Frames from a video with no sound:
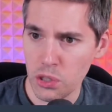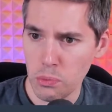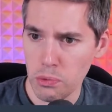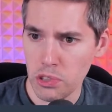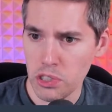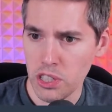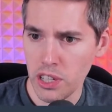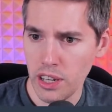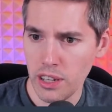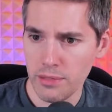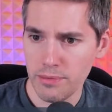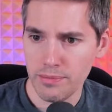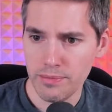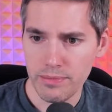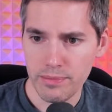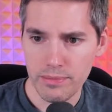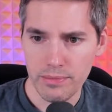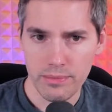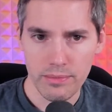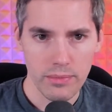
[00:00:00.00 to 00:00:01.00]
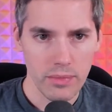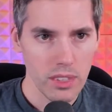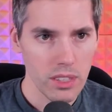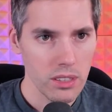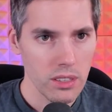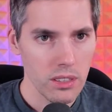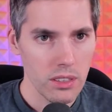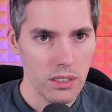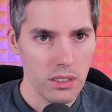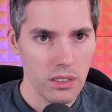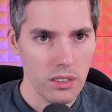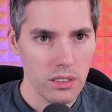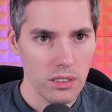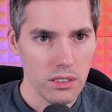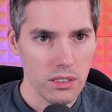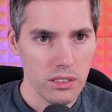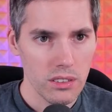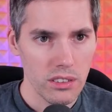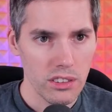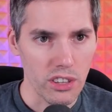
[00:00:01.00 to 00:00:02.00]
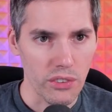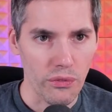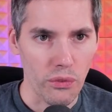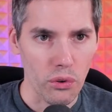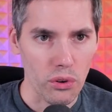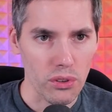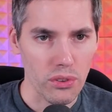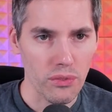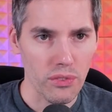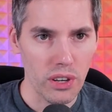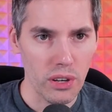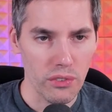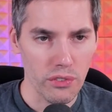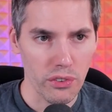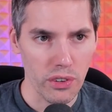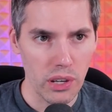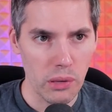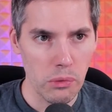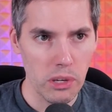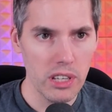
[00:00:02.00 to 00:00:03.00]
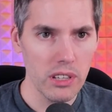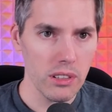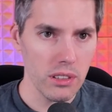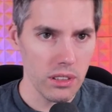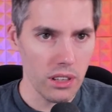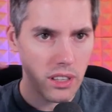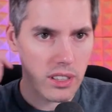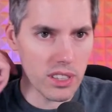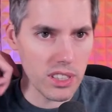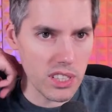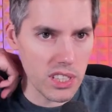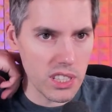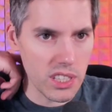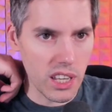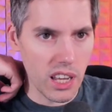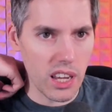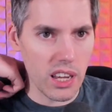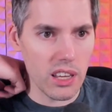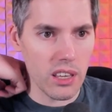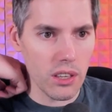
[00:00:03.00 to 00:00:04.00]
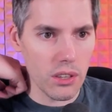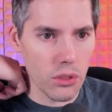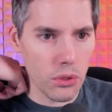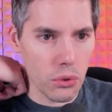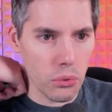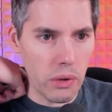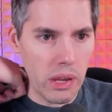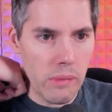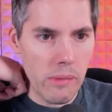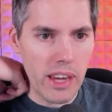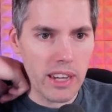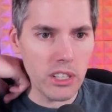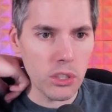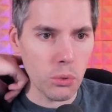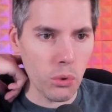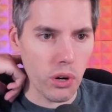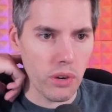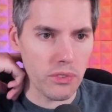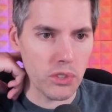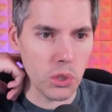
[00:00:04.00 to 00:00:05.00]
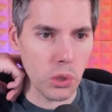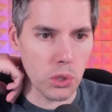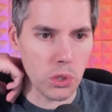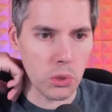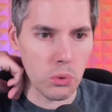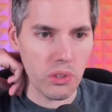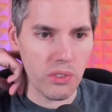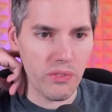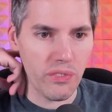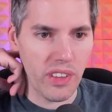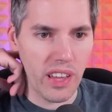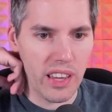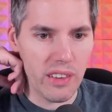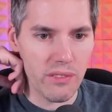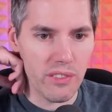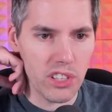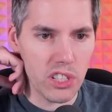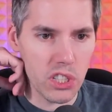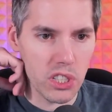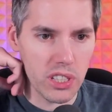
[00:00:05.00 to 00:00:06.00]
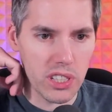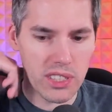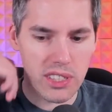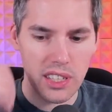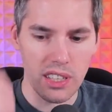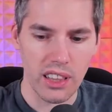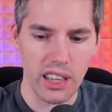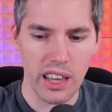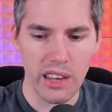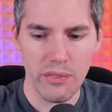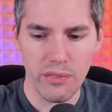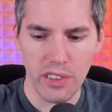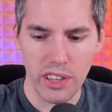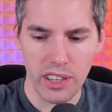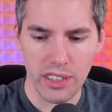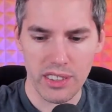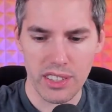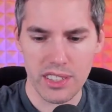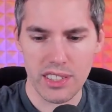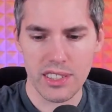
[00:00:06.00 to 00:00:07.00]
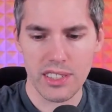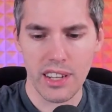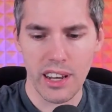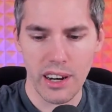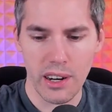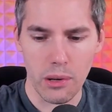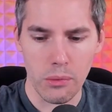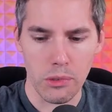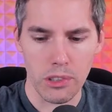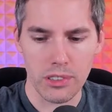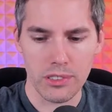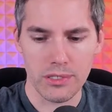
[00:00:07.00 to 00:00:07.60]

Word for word: chat. The fourth freebie. This is a three mana dwarf soldier with flying vigilance and lifelink. This is terrible.